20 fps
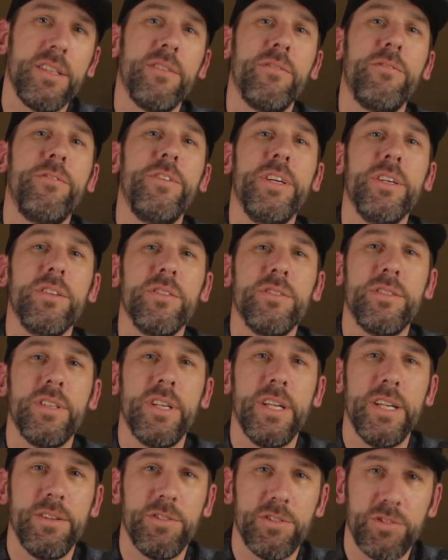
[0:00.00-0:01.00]
feels
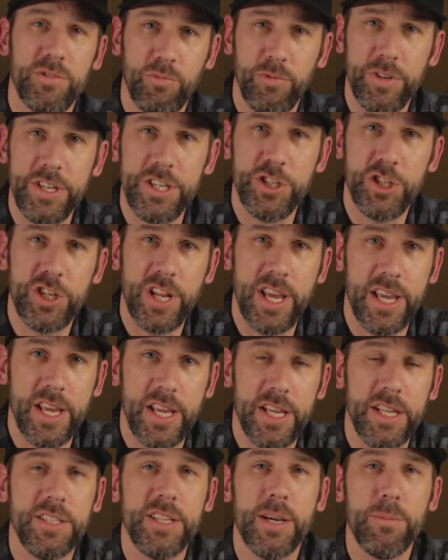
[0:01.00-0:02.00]
that it's reached
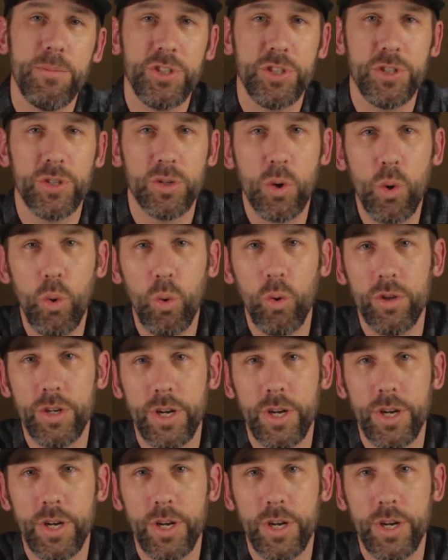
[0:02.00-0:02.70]
a temperature cool